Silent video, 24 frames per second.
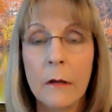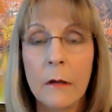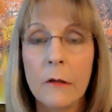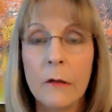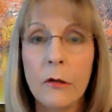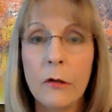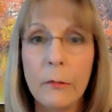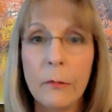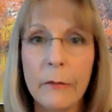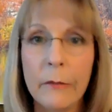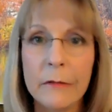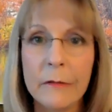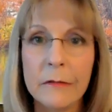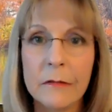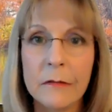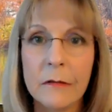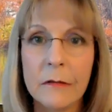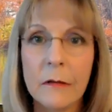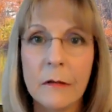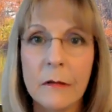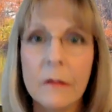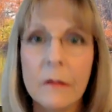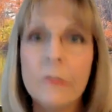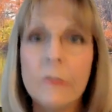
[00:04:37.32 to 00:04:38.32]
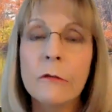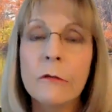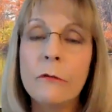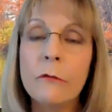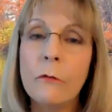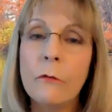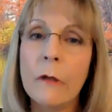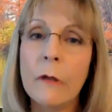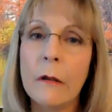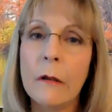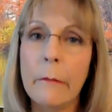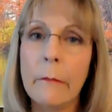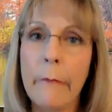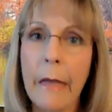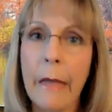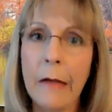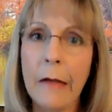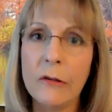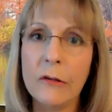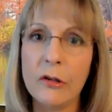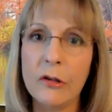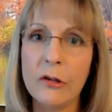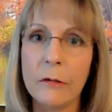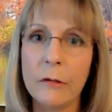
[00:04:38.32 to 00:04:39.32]
humans. So you can
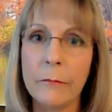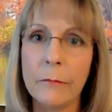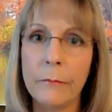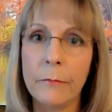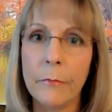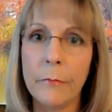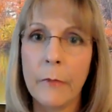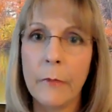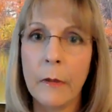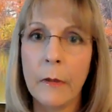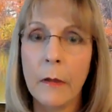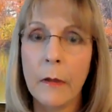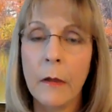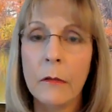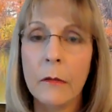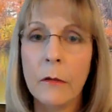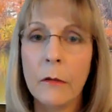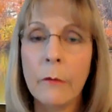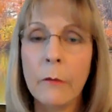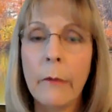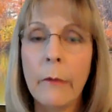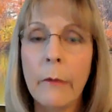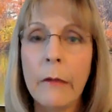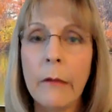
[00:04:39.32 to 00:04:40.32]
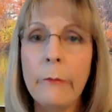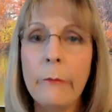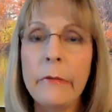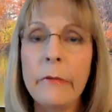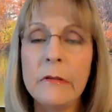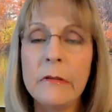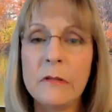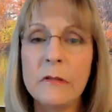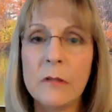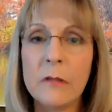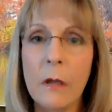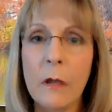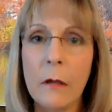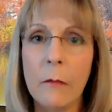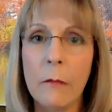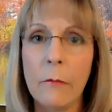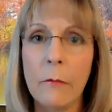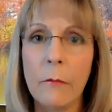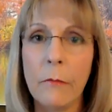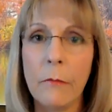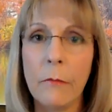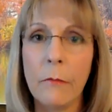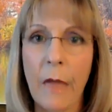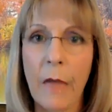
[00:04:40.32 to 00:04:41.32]
imagine there might be
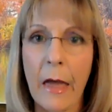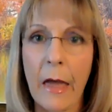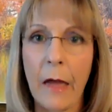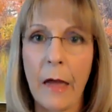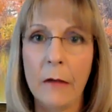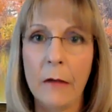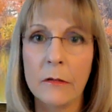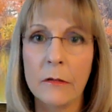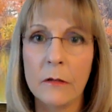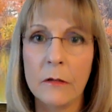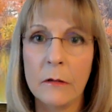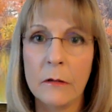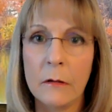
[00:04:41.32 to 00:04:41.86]
some that